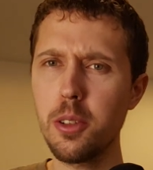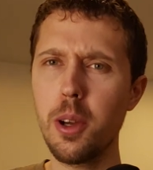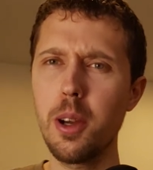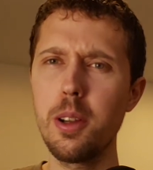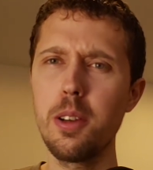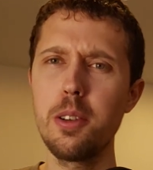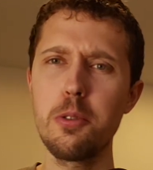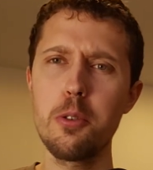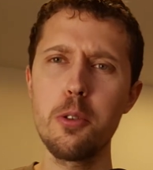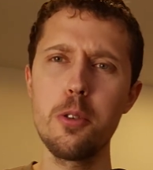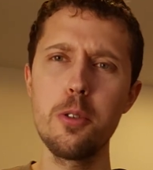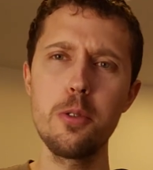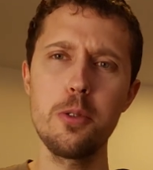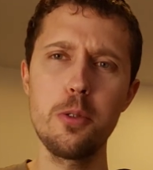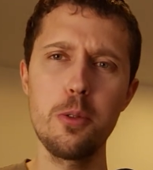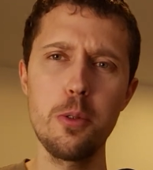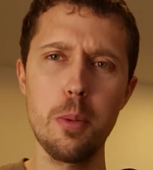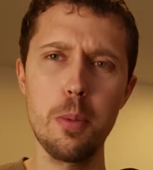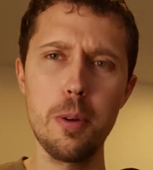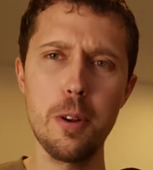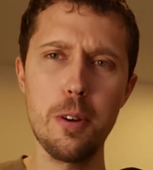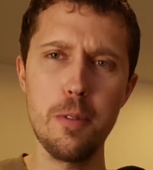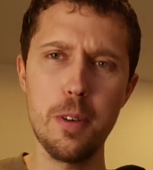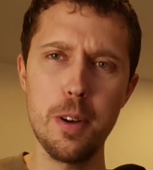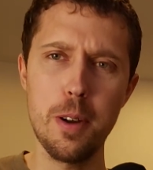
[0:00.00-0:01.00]
Kind of turns
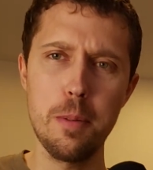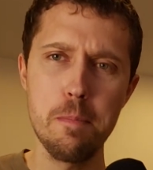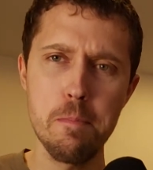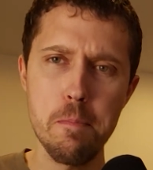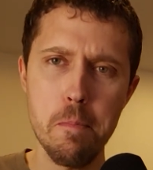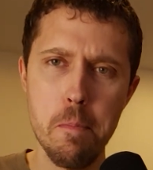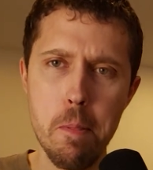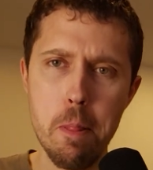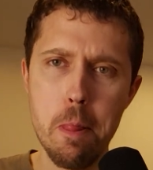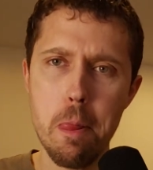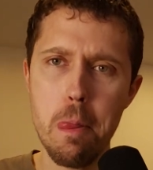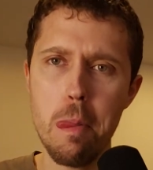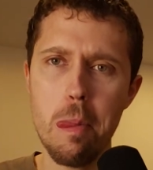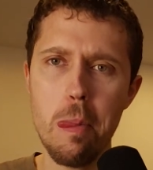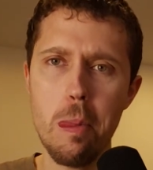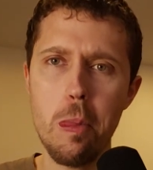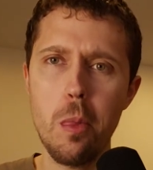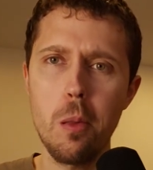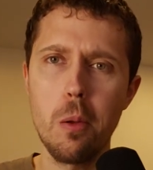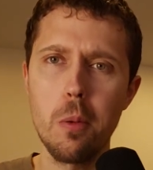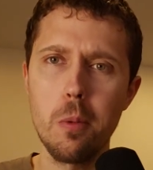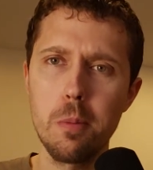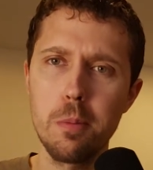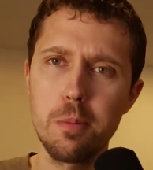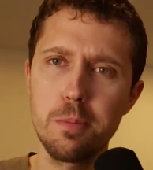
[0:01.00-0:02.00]
to a bit of
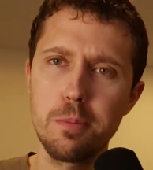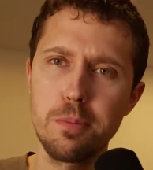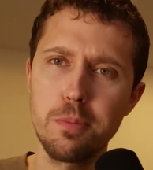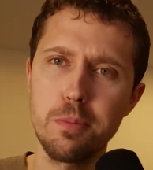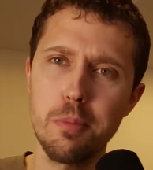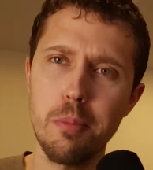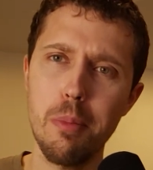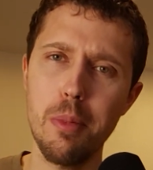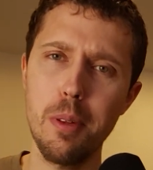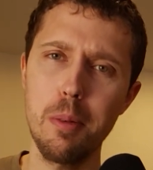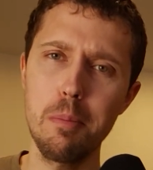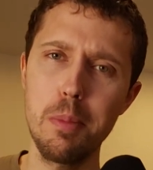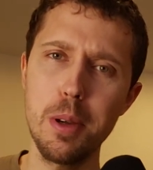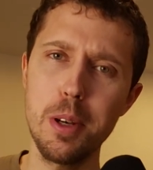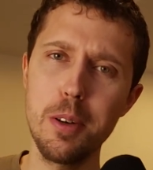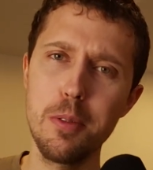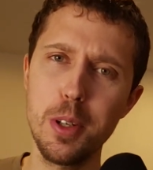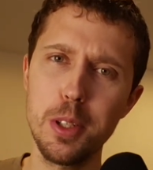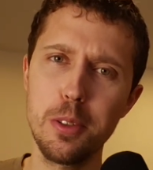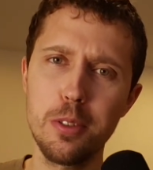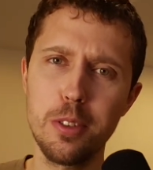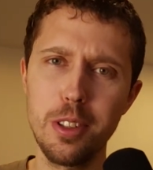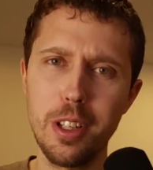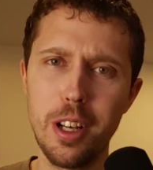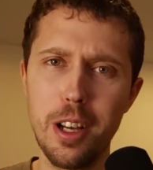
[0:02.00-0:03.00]

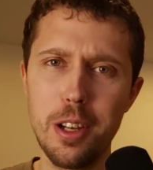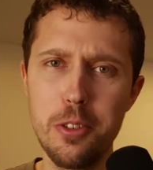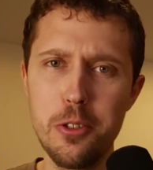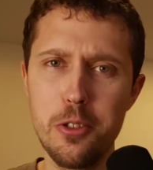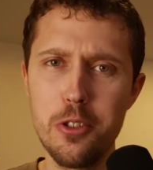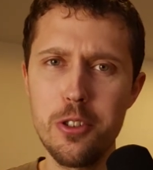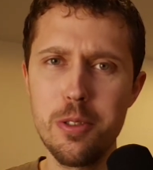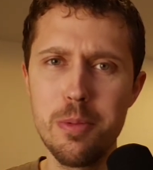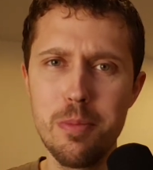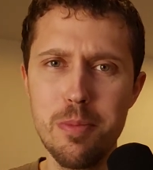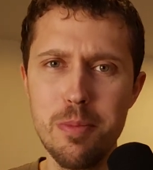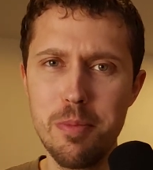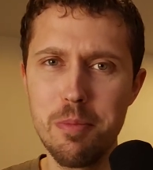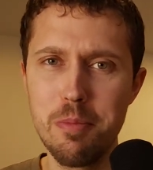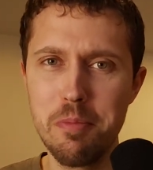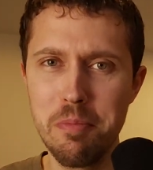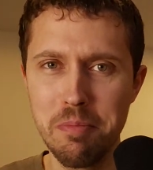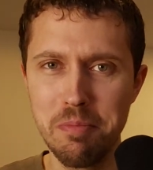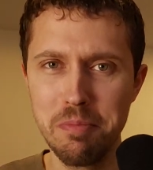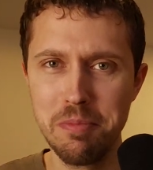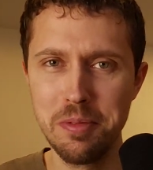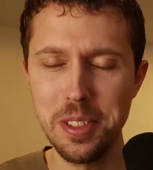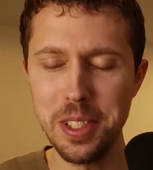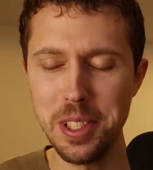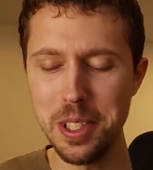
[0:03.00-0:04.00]
a sludge
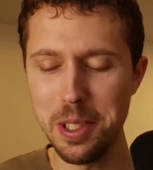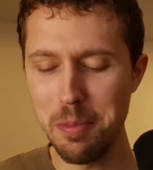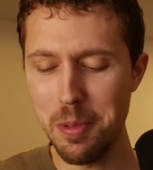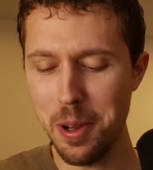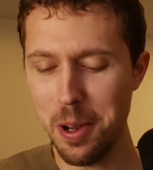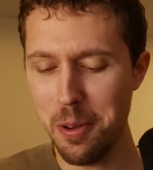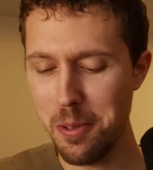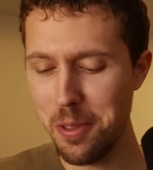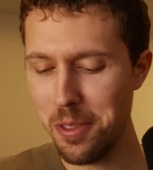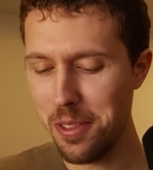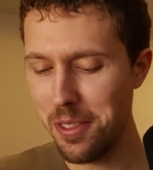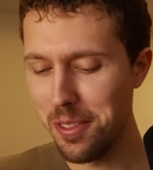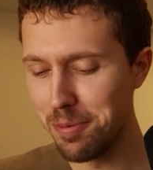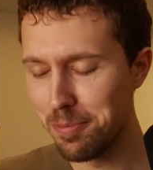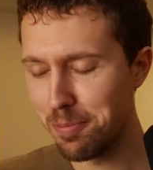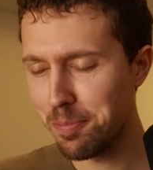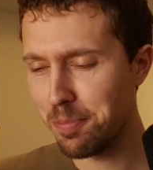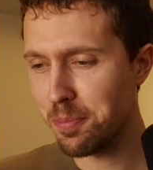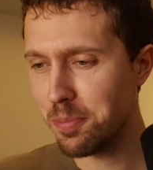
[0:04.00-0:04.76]
in the mouth.